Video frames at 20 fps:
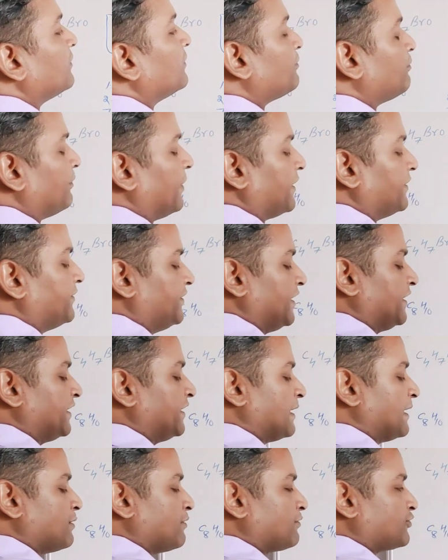benzene
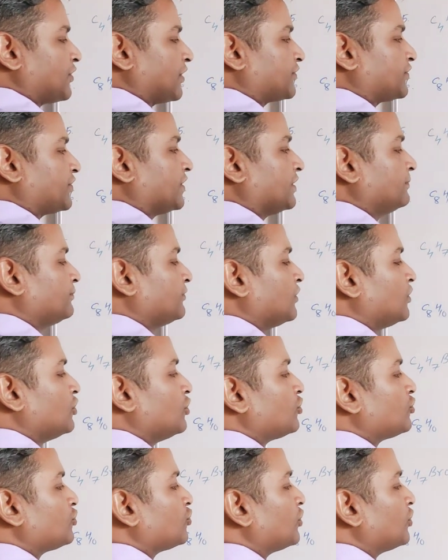type of structure.
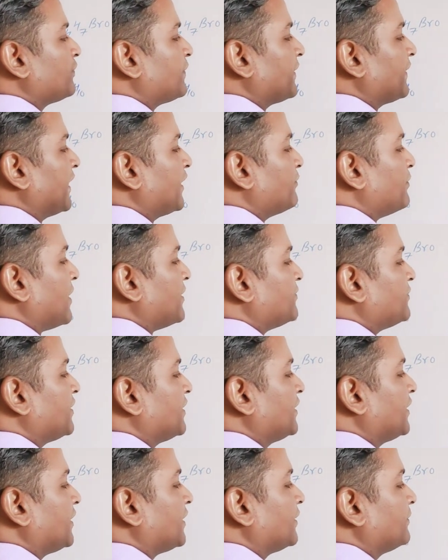So if I write benzene
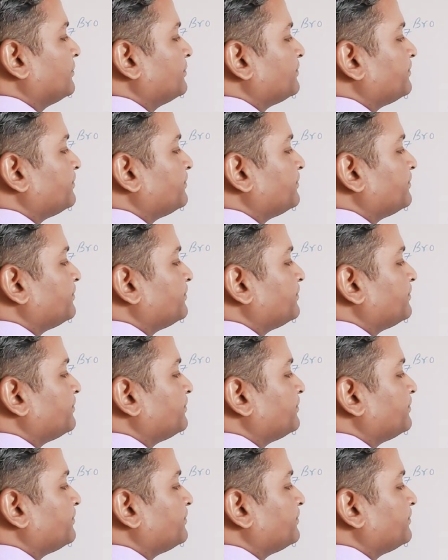here,